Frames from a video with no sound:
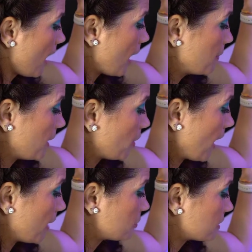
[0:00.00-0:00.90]
I'm going to
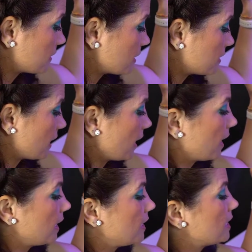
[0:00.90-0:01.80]
grab just the
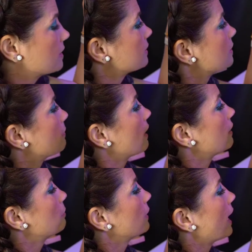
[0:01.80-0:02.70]
tiniest amount
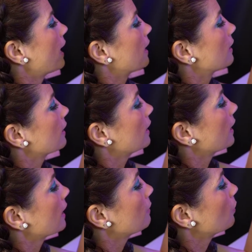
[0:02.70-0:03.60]
of black, and
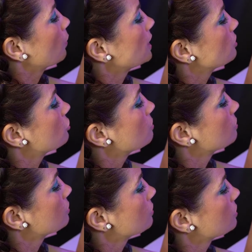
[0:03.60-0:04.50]
I am going to
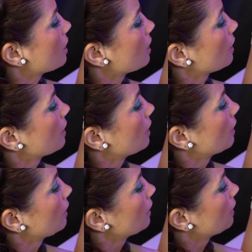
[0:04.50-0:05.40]
start
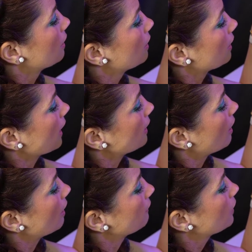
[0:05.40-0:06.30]
kind of
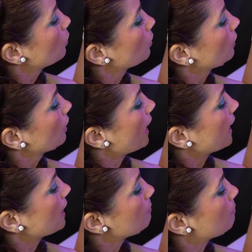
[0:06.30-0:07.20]
on the corner. I am